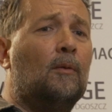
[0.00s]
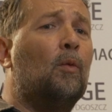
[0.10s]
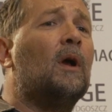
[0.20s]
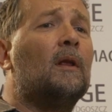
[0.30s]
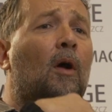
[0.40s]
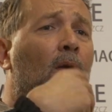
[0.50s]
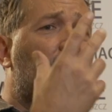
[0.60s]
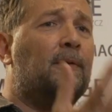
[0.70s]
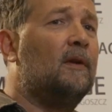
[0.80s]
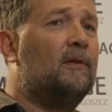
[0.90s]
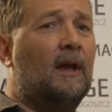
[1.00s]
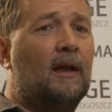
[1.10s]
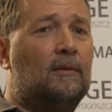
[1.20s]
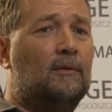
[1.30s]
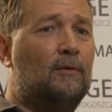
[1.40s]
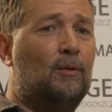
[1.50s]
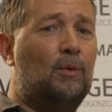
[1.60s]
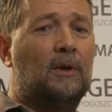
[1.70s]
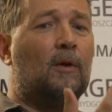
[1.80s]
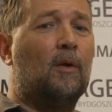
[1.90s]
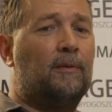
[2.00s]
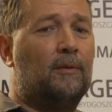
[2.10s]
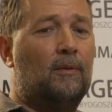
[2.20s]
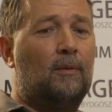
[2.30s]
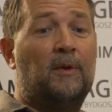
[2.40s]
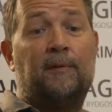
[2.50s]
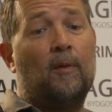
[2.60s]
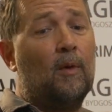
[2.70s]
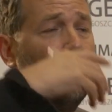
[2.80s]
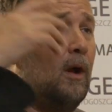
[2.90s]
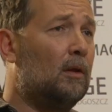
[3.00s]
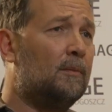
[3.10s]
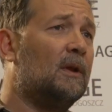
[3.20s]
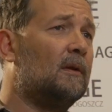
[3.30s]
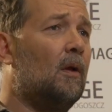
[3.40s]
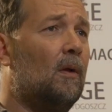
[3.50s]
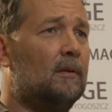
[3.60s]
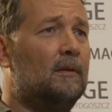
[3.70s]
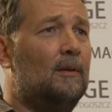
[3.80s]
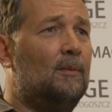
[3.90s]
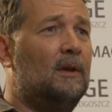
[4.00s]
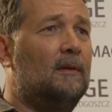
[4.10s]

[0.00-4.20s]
what all the things he had to do and go through before Altman called him,